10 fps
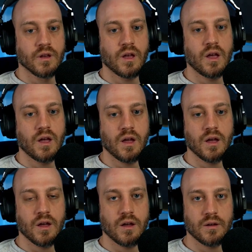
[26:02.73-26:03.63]

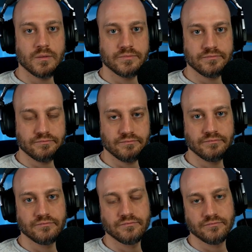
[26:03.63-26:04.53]

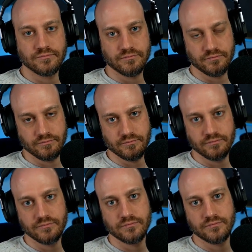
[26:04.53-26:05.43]

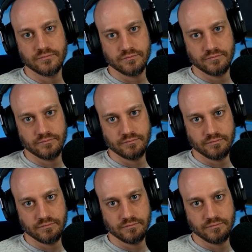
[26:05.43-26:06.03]
The person shown says nothing.